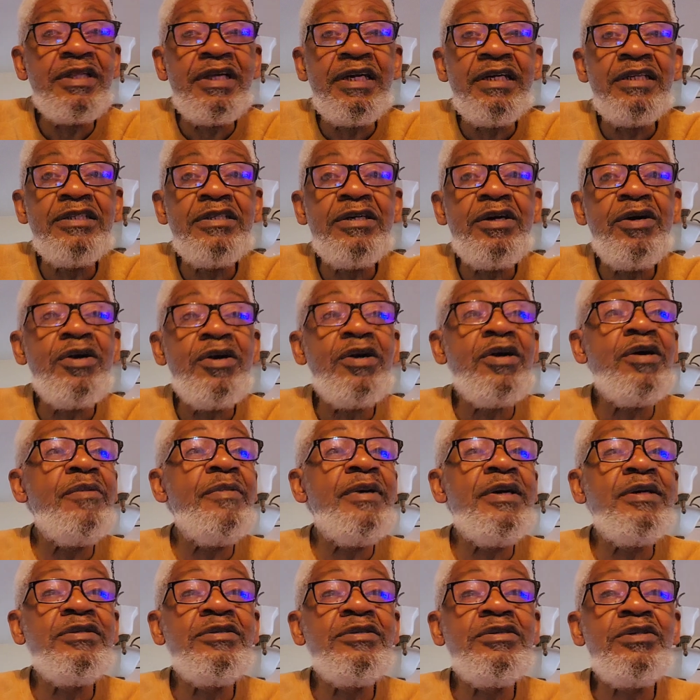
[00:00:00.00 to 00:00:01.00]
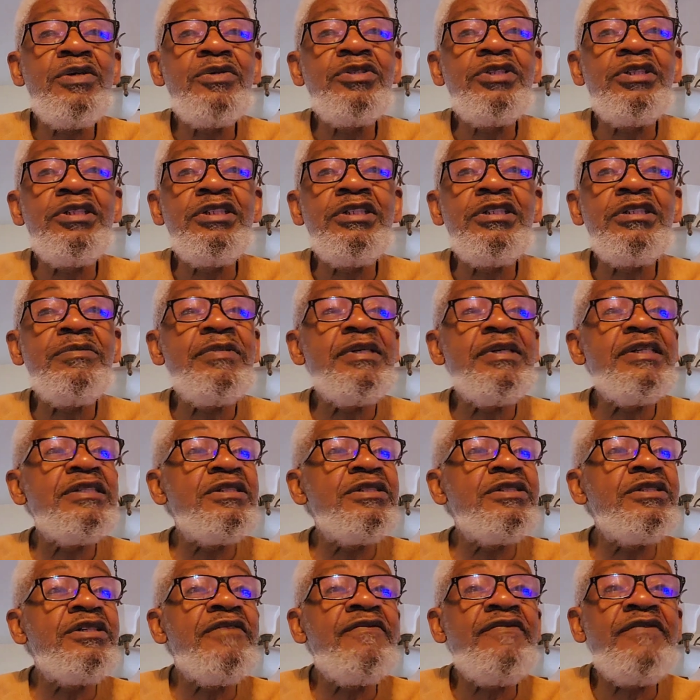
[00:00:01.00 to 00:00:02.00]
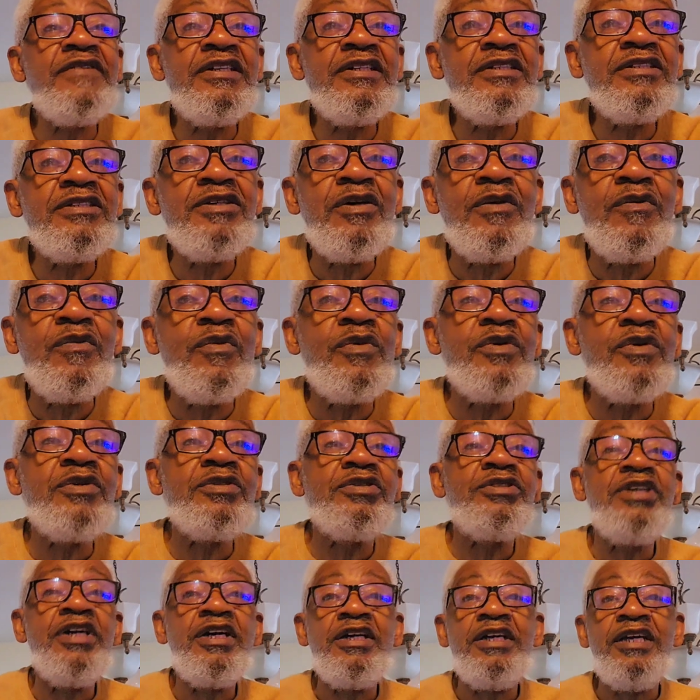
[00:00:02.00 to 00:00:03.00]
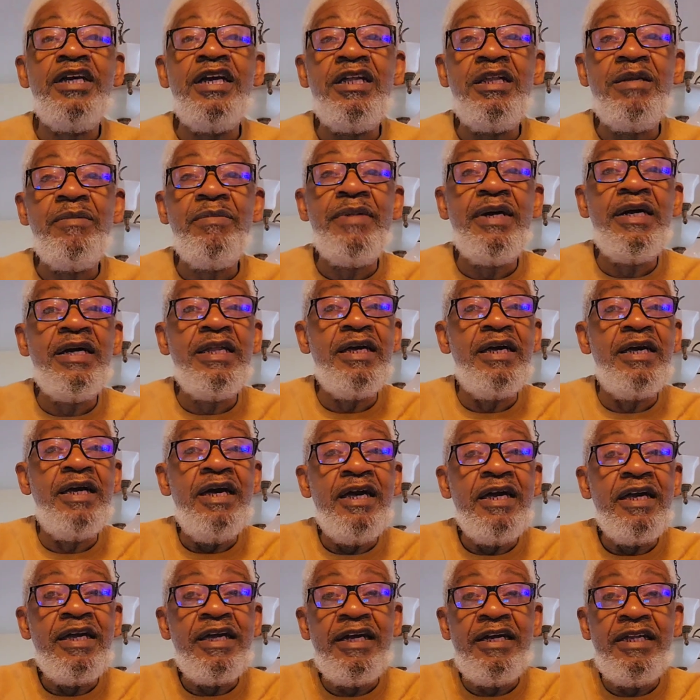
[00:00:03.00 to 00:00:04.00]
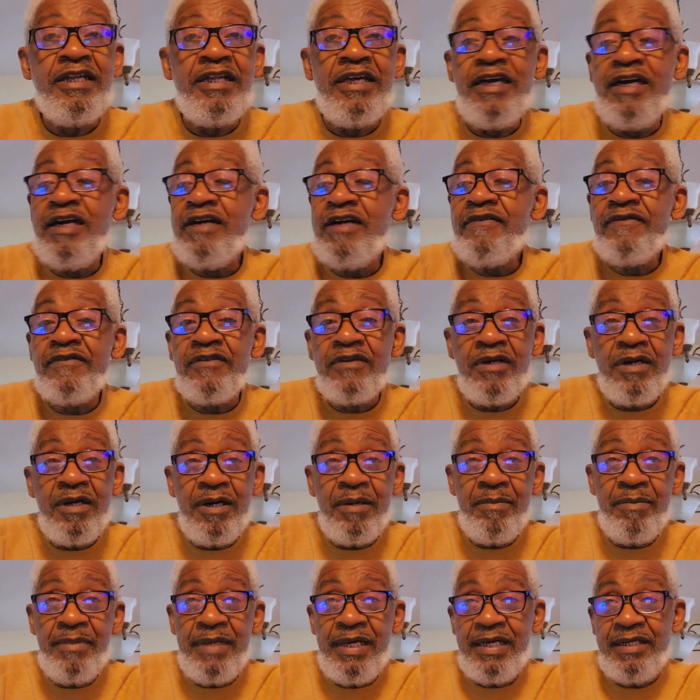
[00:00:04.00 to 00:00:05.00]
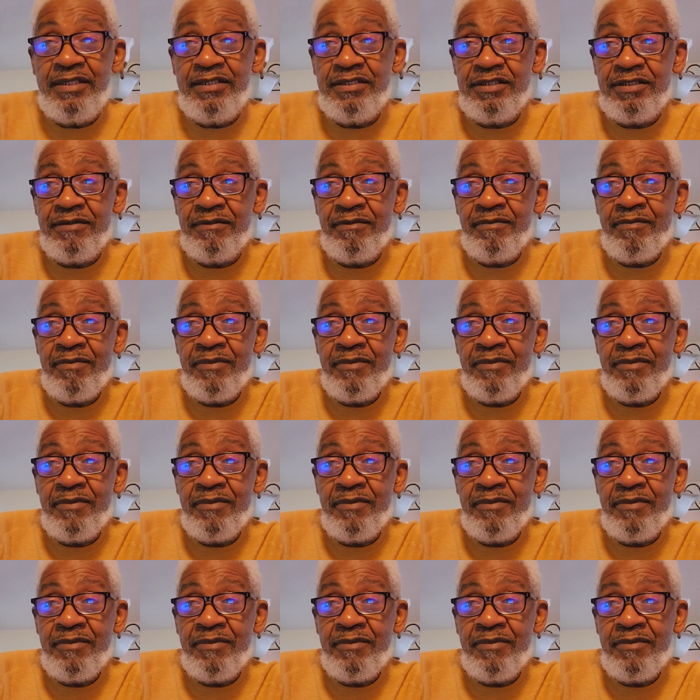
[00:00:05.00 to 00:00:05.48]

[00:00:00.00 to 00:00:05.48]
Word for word: they talk about socialism as if it's the worst thing anybody can ever imagine.